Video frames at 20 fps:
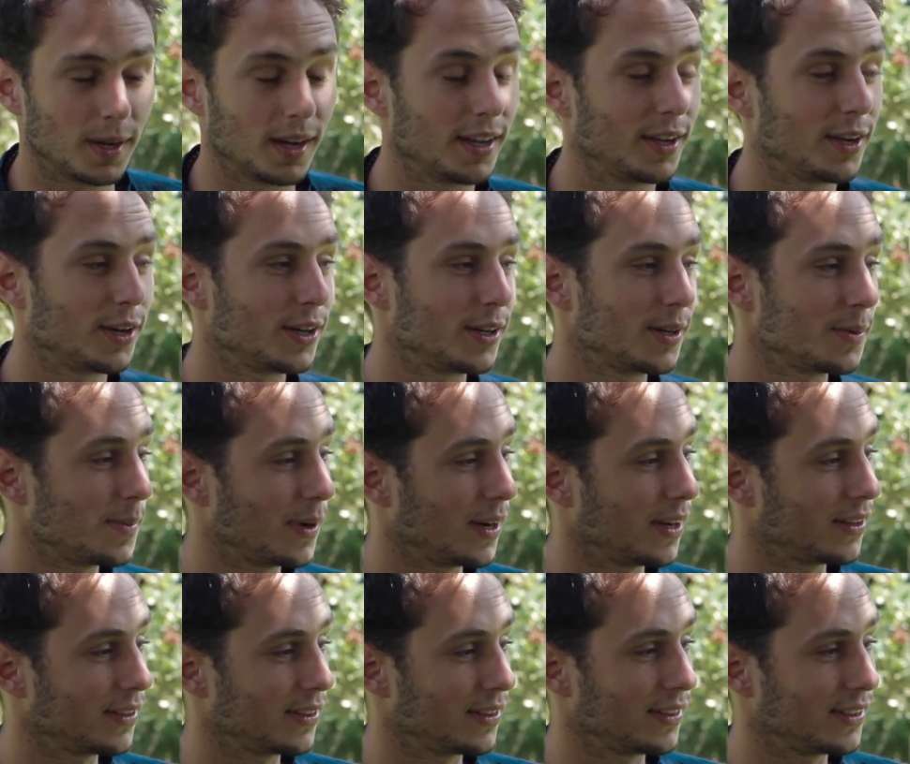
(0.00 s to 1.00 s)
I heard
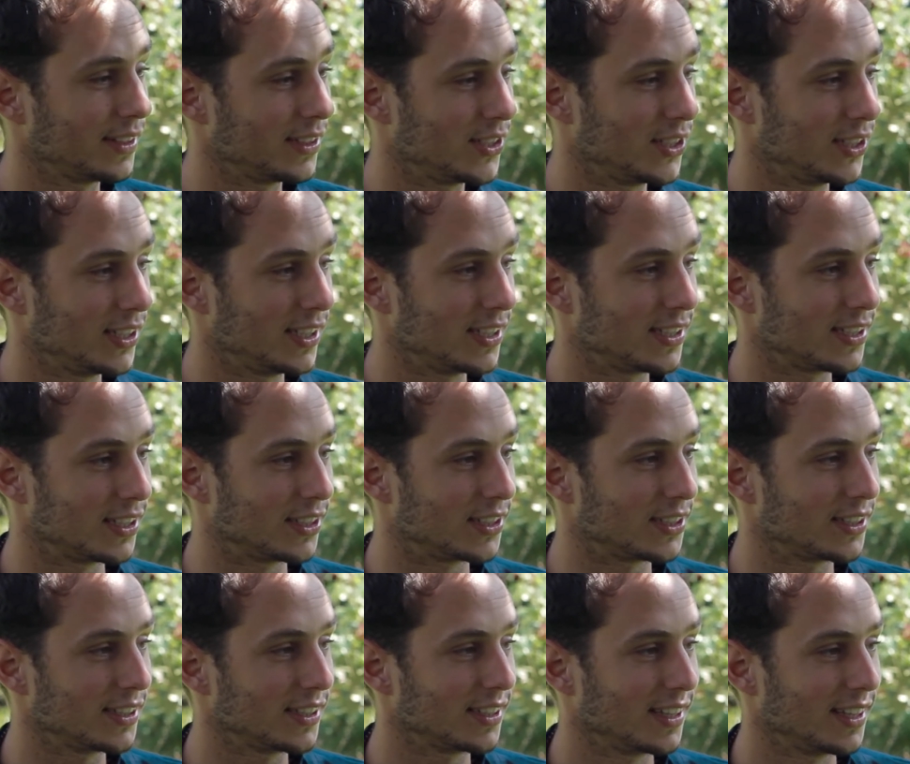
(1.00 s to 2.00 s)
about the GNet
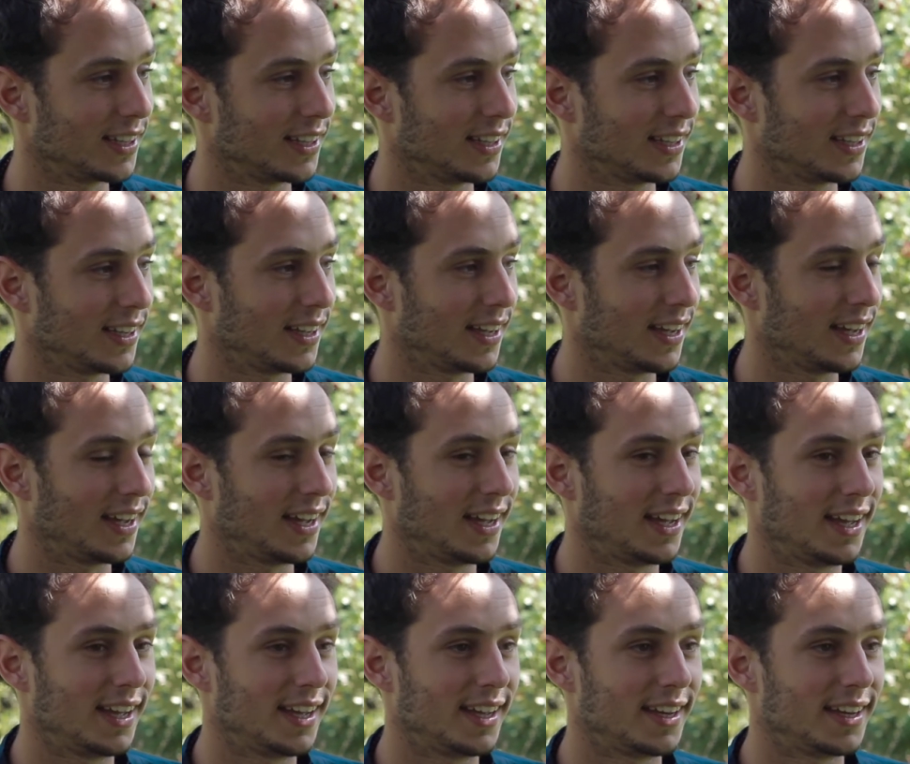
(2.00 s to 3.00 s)
Center
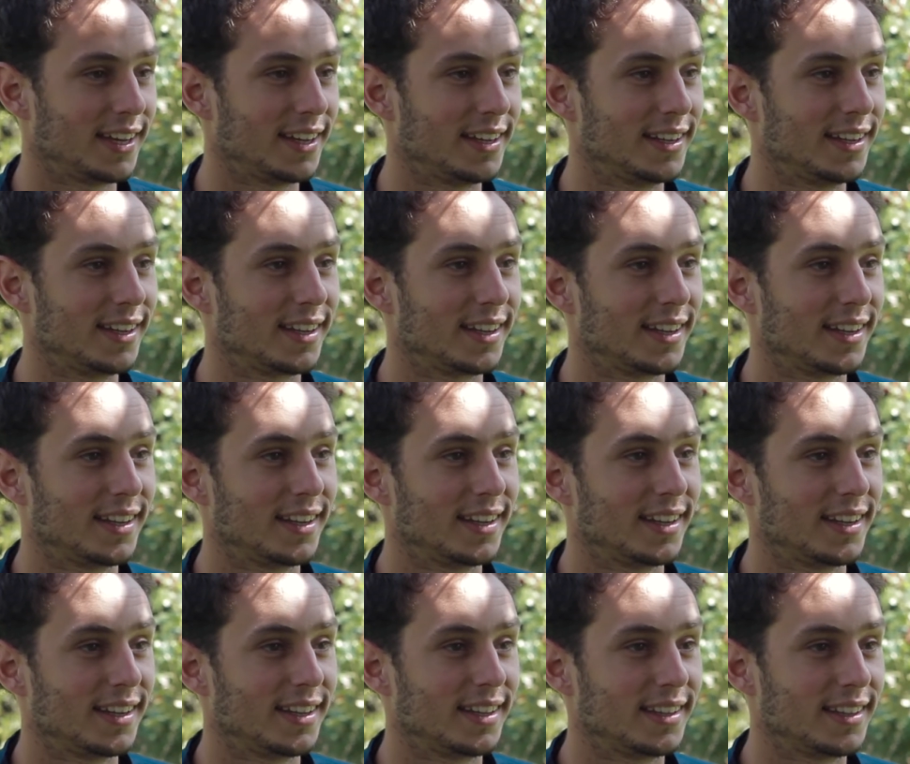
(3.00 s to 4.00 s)
and
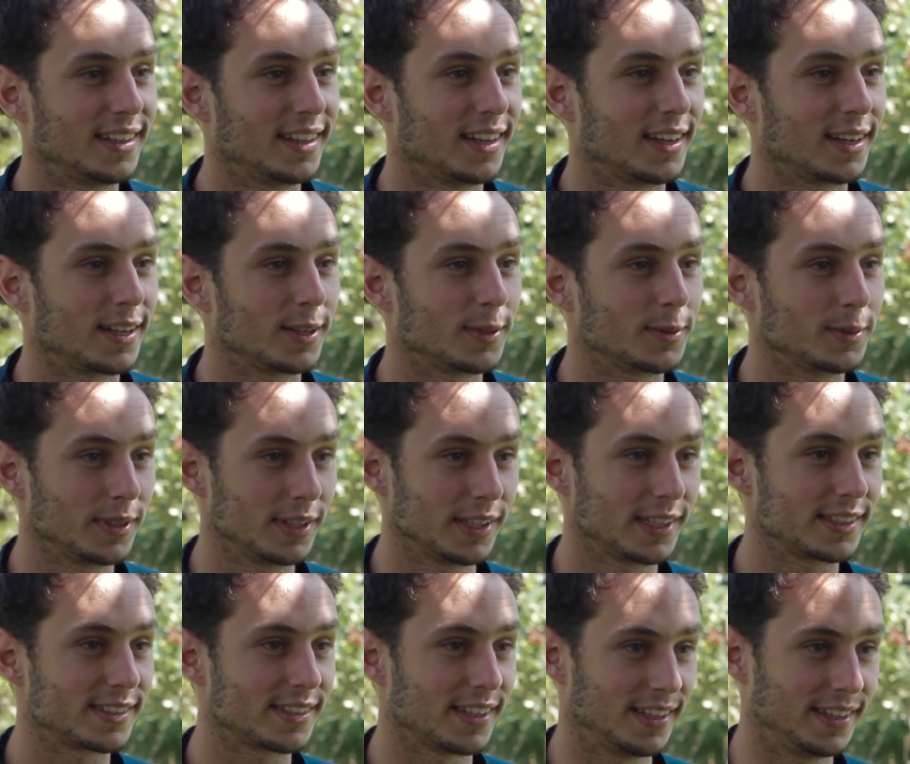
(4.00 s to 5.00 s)
then I got really
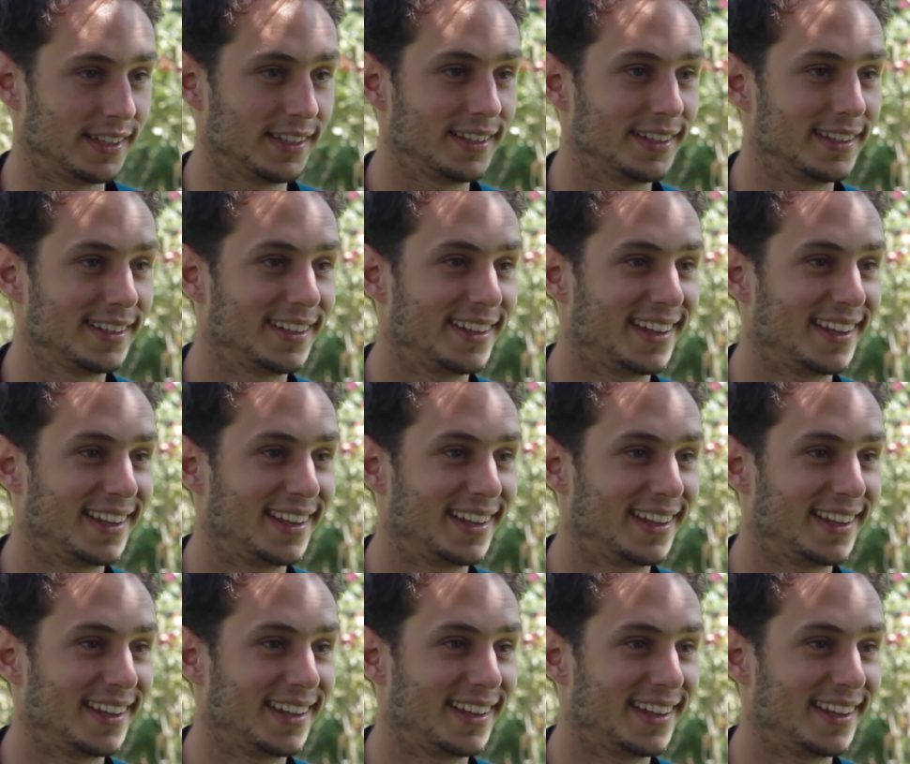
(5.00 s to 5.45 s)
excited